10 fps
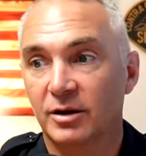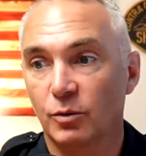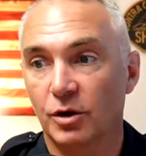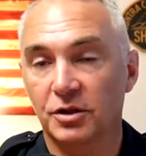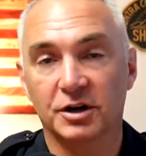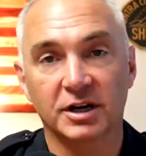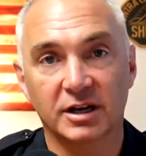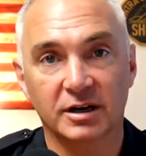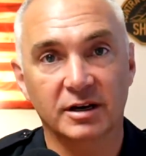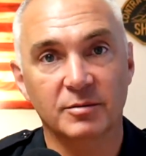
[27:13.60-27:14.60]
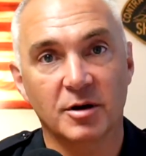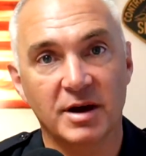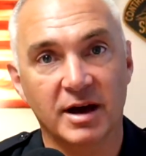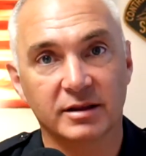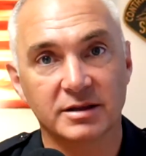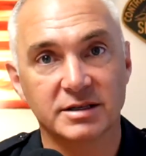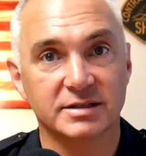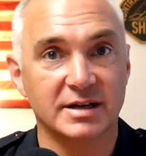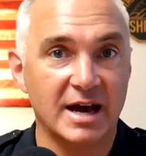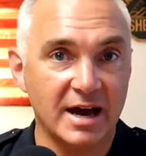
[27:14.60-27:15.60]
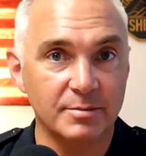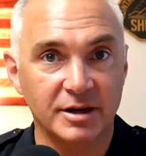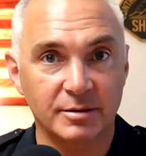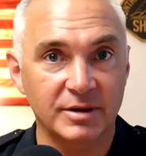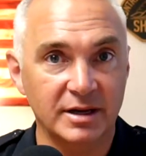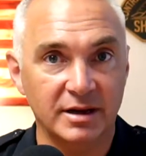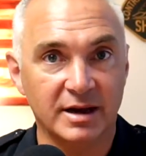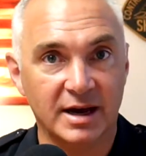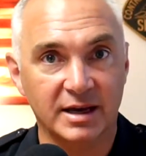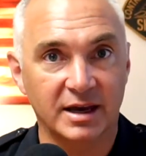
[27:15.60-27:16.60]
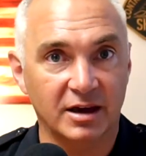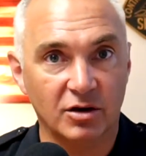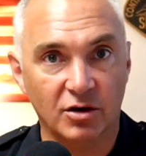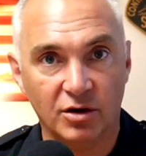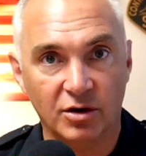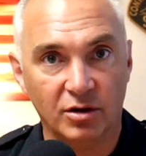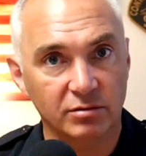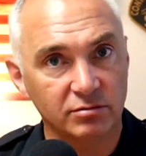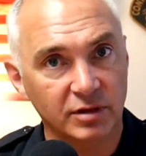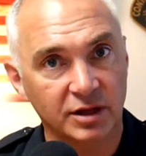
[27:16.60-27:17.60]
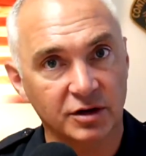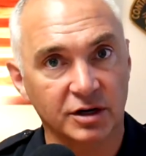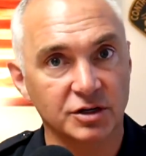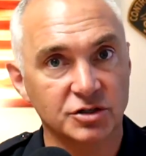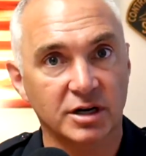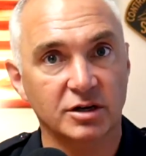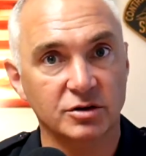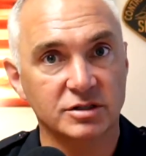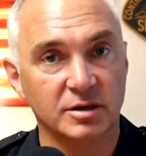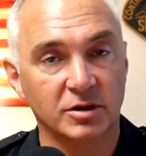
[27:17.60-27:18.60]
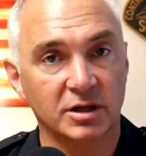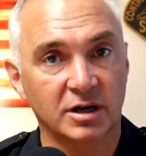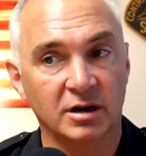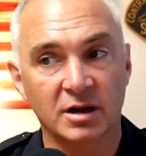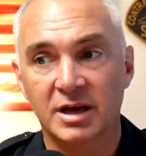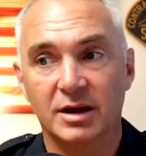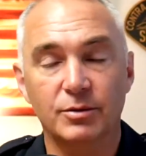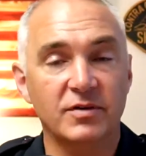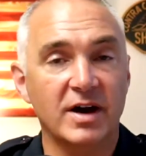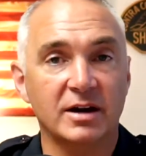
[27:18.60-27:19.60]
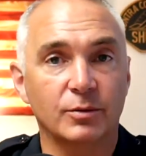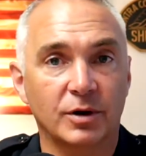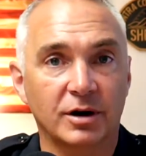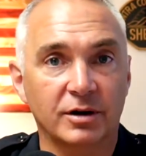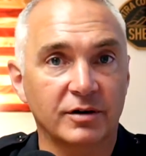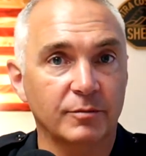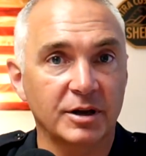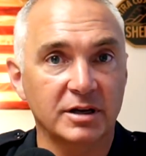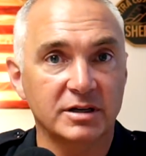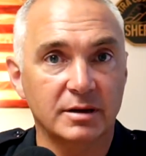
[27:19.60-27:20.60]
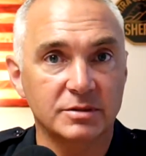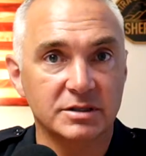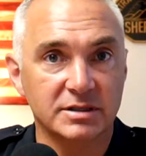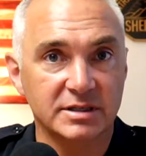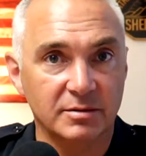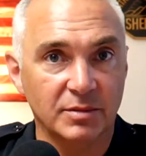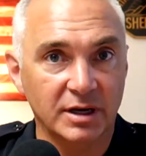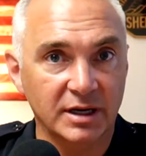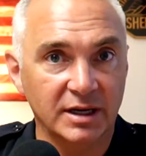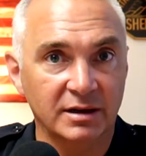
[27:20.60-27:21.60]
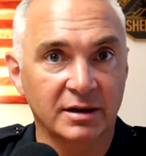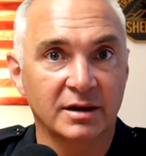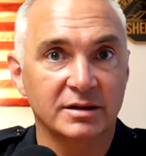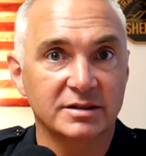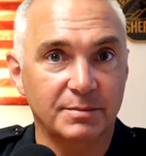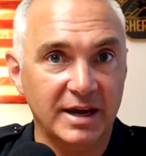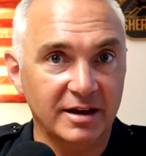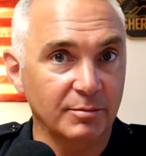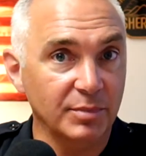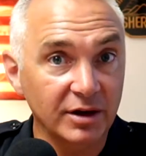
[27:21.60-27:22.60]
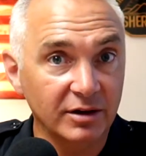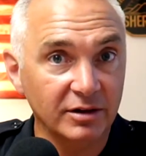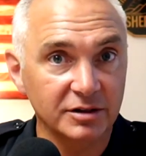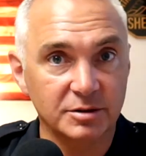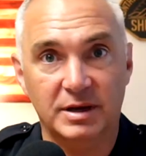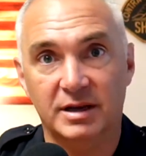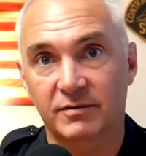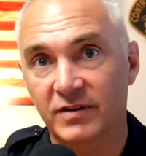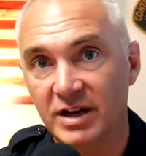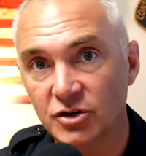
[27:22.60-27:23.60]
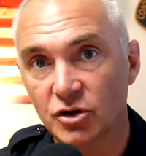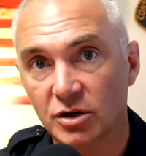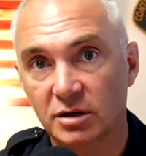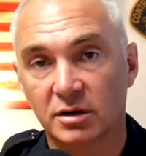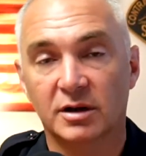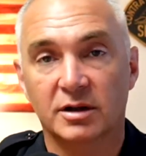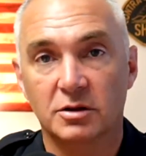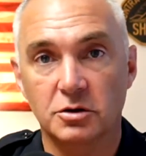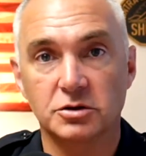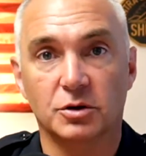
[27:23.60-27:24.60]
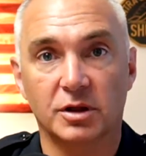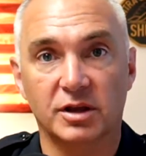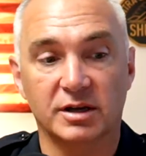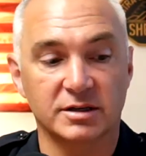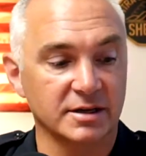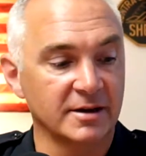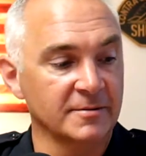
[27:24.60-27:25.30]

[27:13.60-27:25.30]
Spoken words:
Well, they're going to get an email back that says, I'm in a meeting, I can't call, and they're going to try to do something there. And we've had it where there have been attempts to send money, to pay a bill, to pay a vendor, those sort of things.